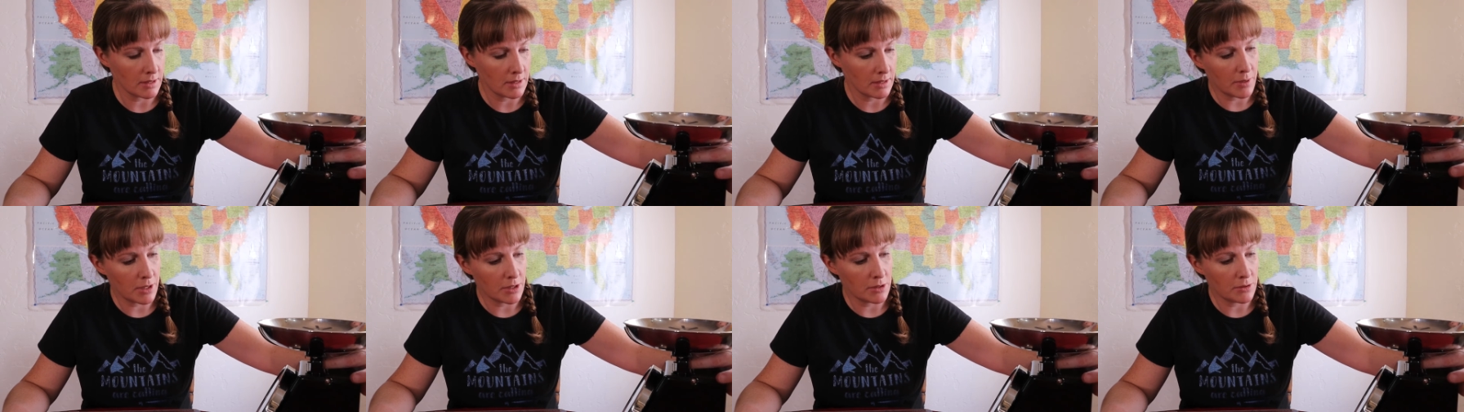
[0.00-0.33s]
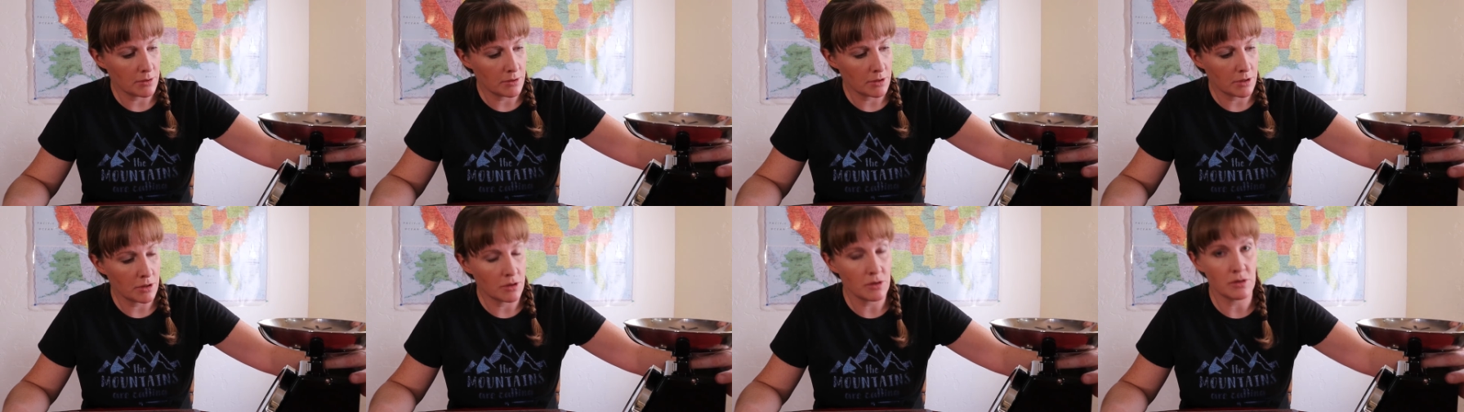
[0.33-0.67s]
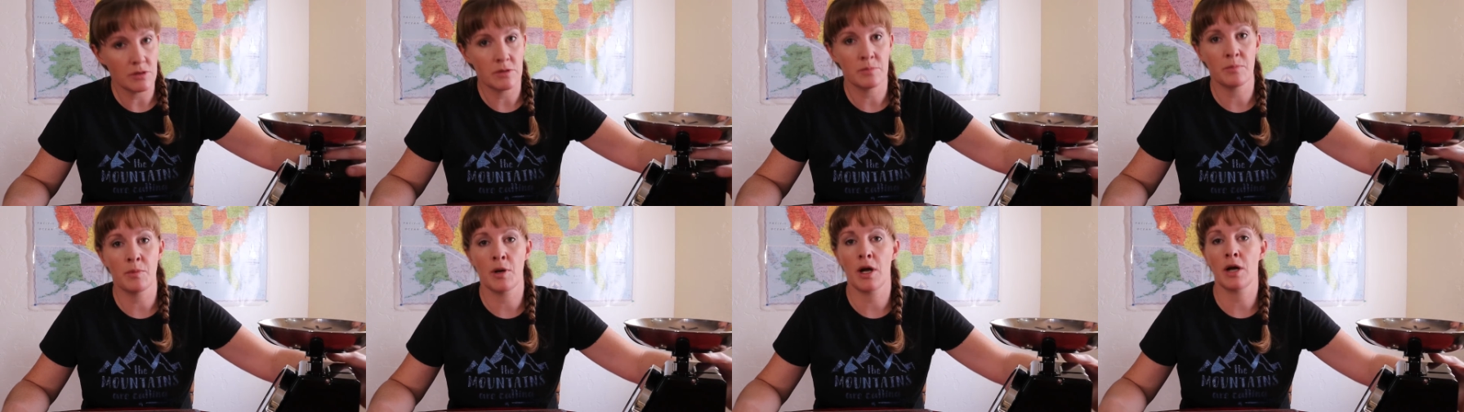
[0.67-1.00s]
But you can
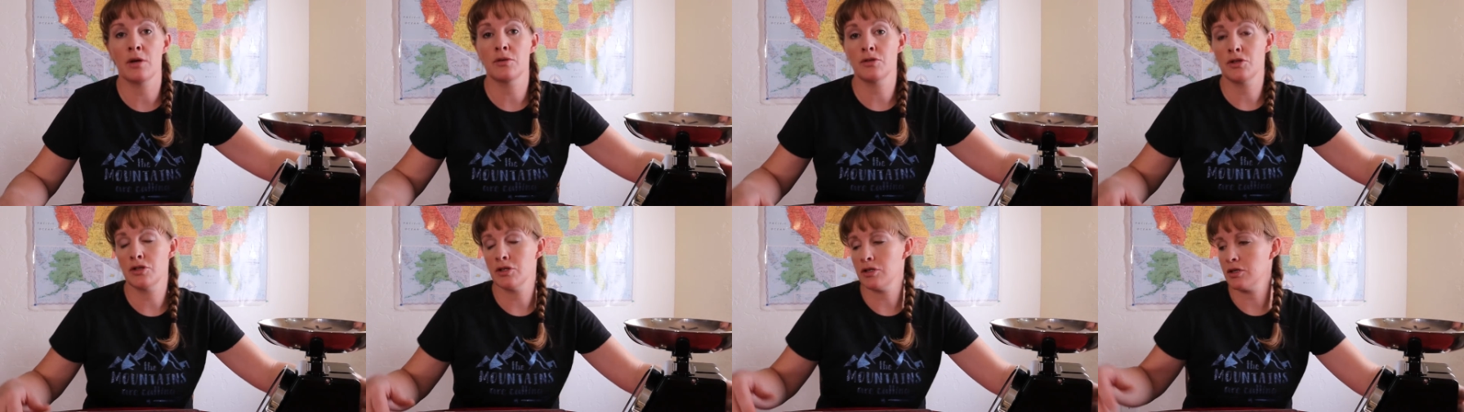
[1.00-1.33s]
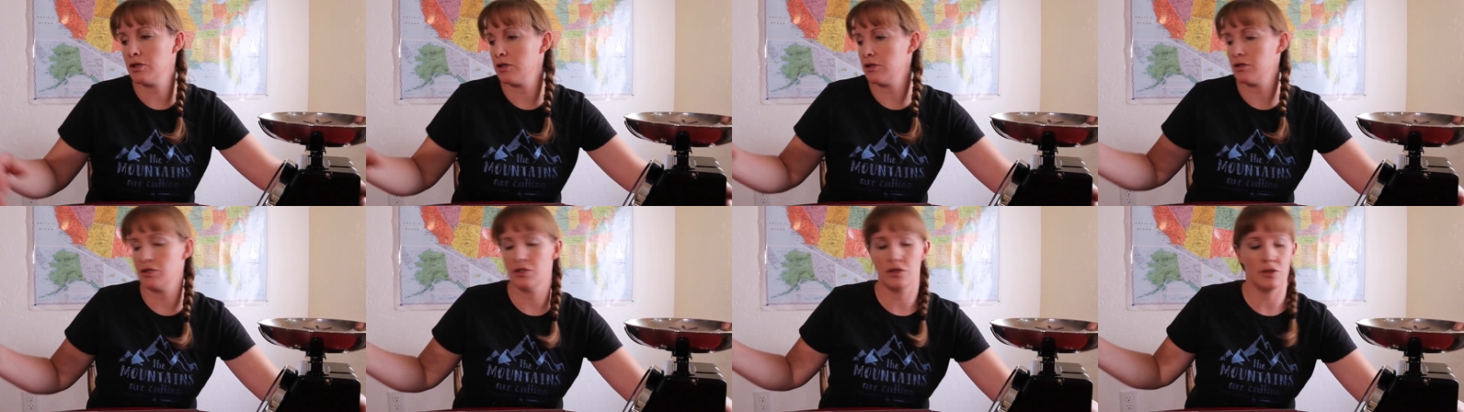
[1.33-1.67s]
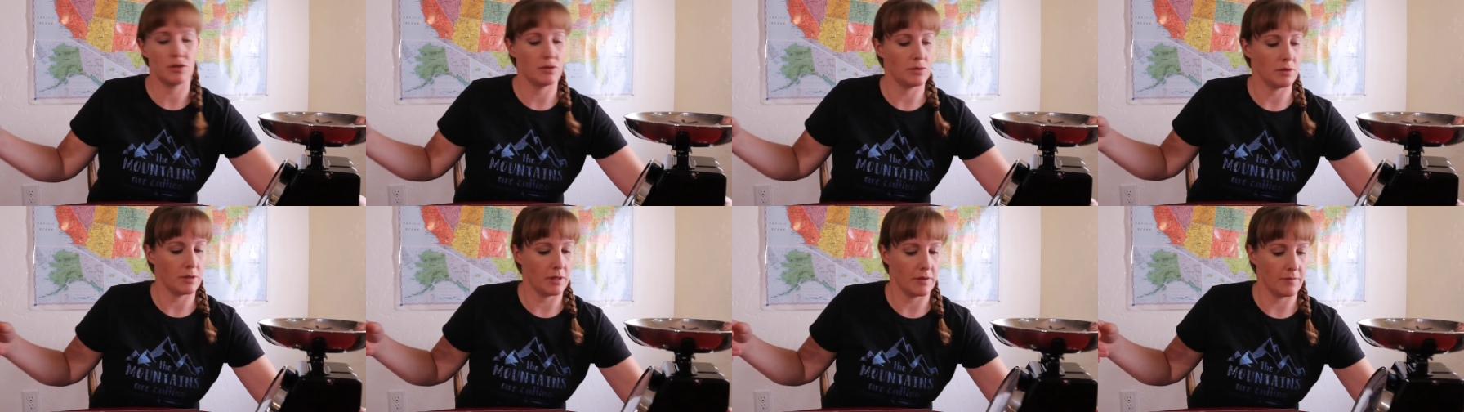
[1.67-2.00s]
use brown sugar
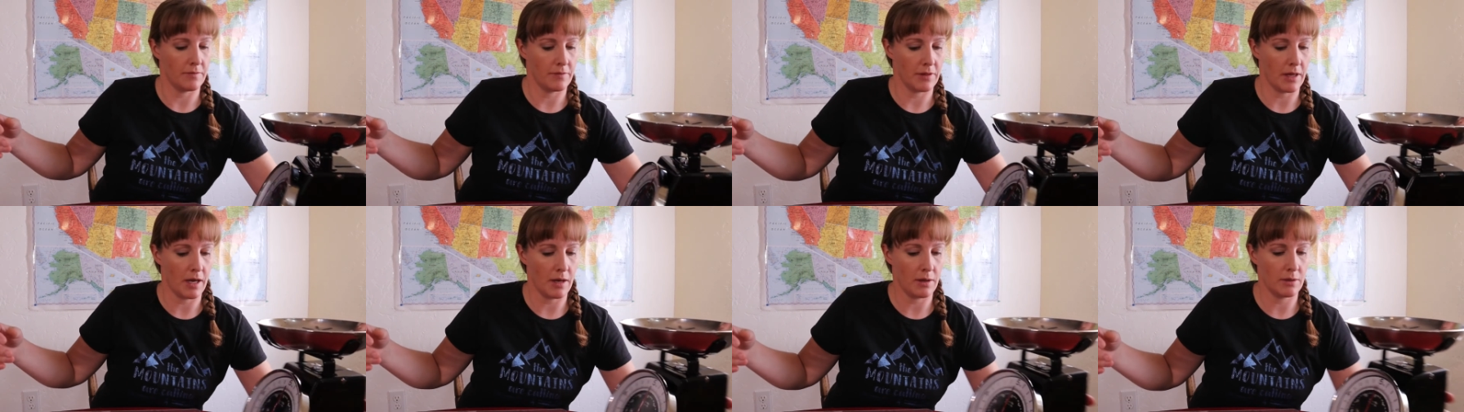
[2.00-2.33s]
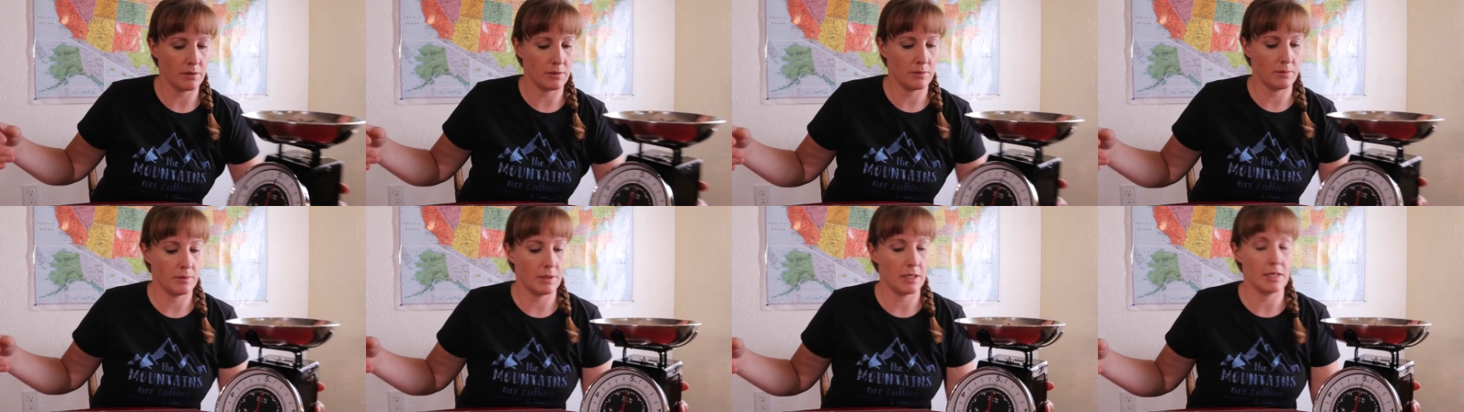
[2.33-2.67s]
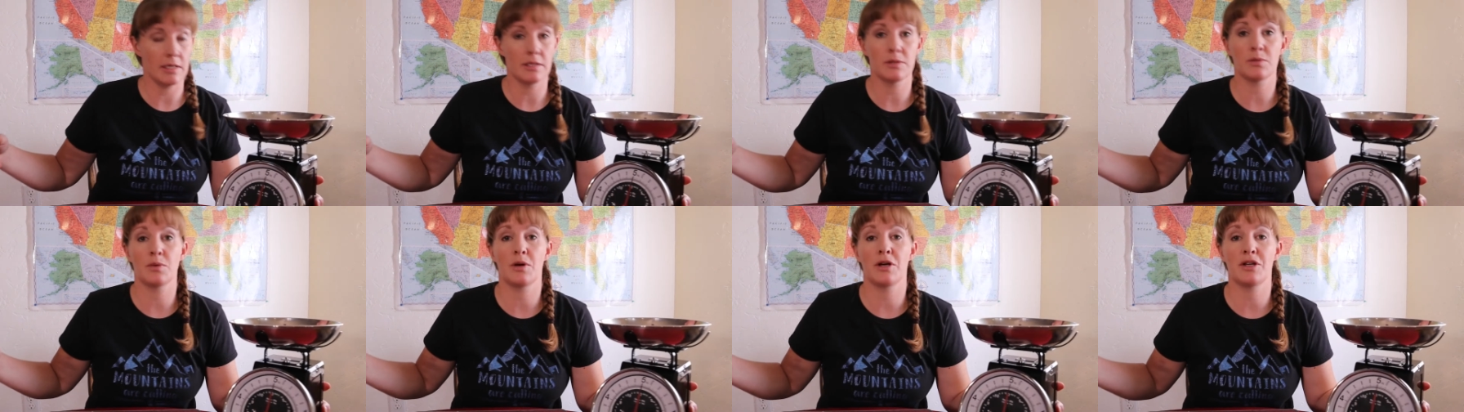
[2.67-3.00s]
too if that
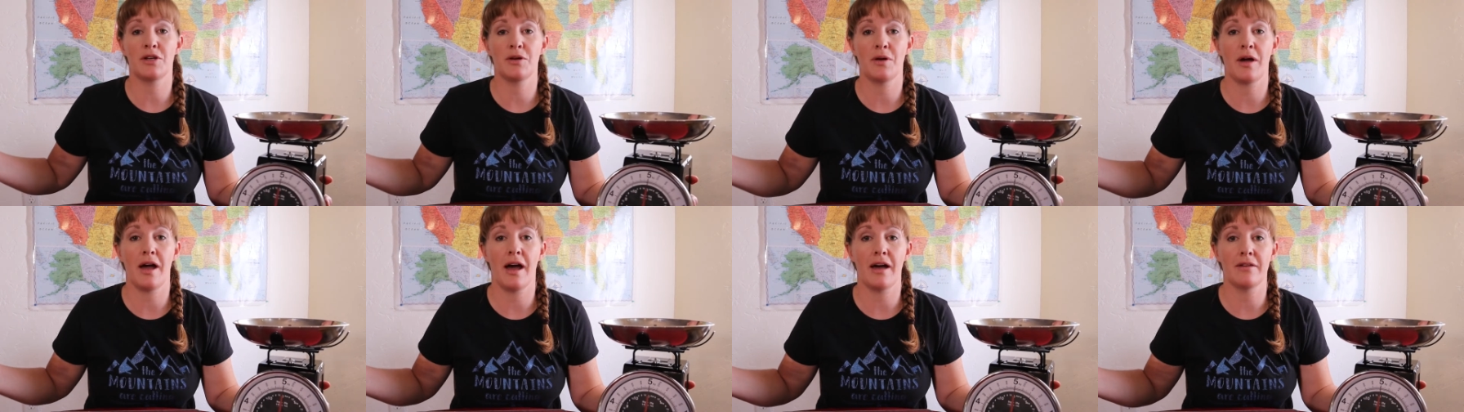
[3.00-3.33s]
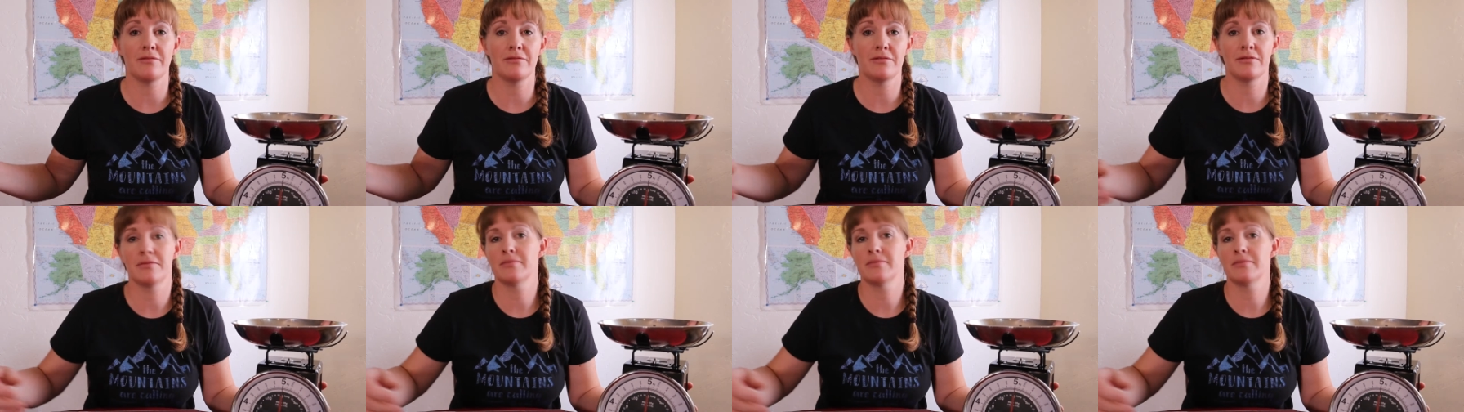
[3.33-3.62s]
is what you have.